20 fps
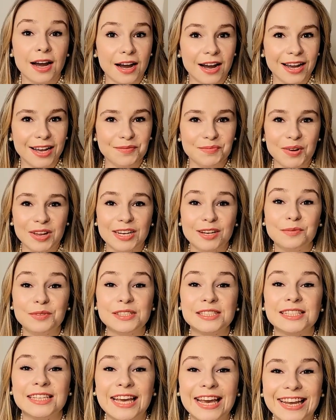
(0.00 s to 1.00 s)
Hi, my name
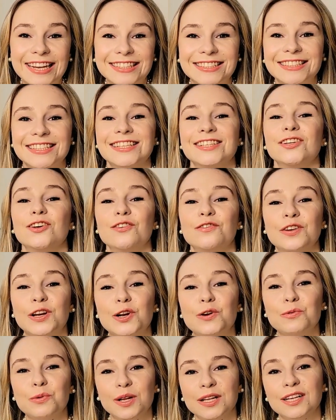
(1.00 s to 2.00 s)
is Kate, and you're
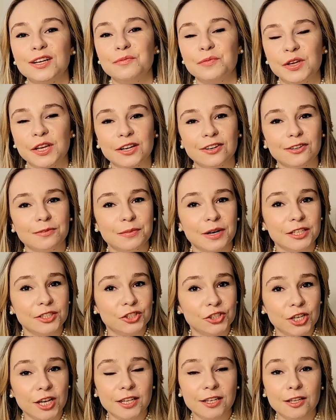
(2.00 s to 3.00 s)
very welcome here on my
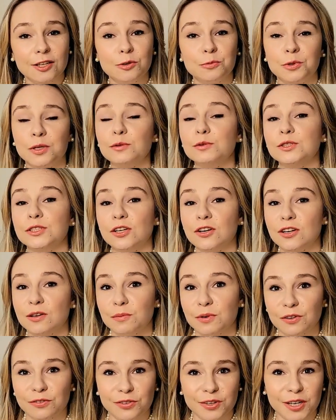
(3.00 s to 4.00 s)
channel where we talk
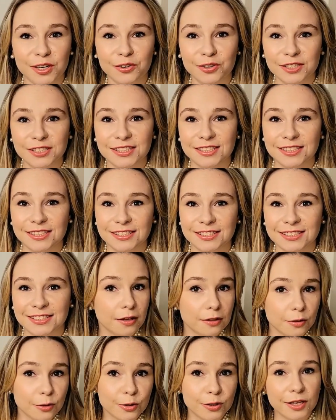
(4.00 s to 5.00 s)
about fragrances.
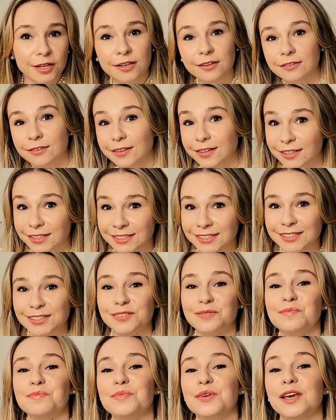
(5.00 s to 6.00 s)
I look like
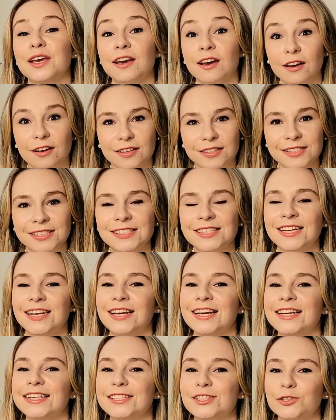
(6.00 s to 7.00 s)
this because
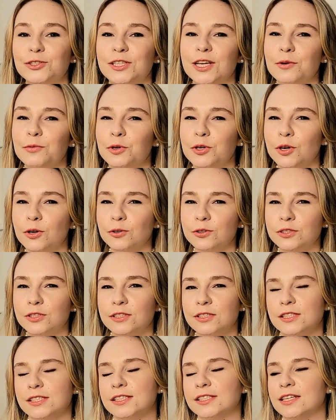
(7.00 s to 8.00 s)
today we're going
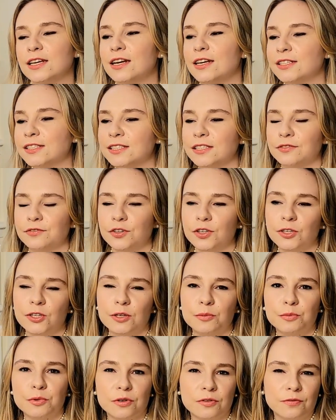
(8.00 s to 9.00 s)
to discuss a
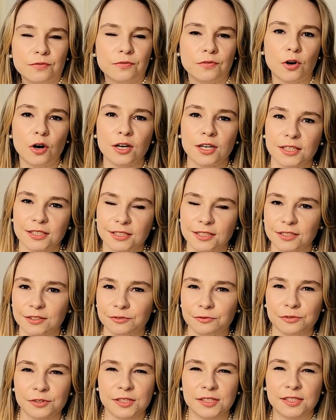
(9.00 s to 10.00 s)
very
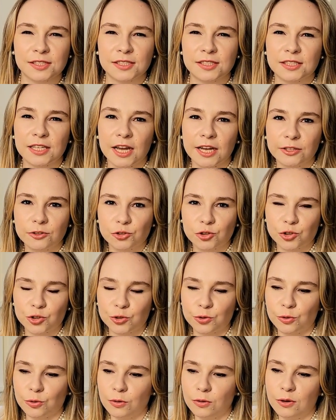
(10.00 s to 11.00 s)
provocative,
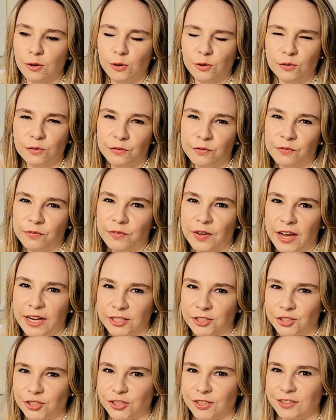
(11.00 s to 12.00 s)
sensual, old
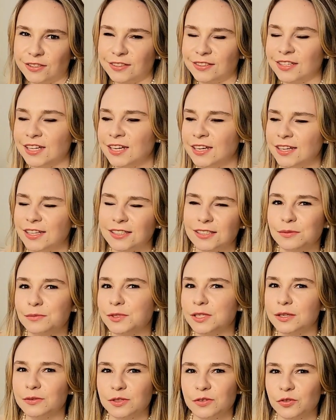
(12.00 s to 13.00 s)
fashioned,
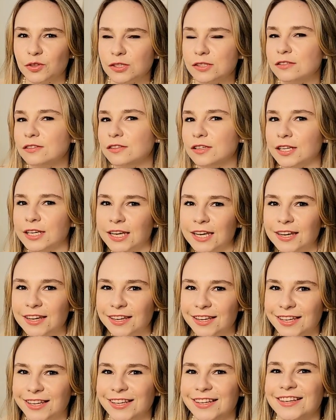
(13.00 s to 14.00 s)
sometimes even a little
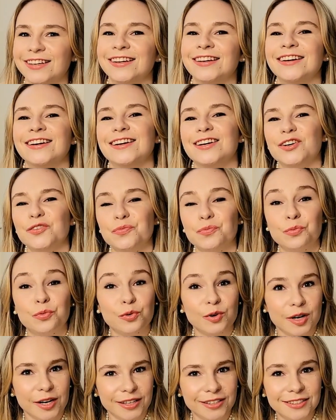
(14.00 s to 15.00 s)
kinky
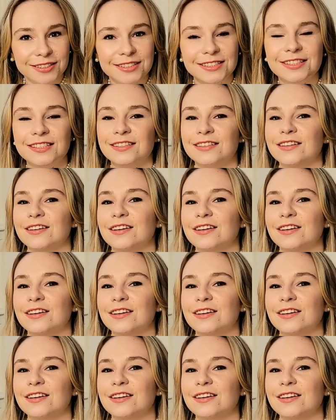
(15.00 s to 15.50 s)
brand.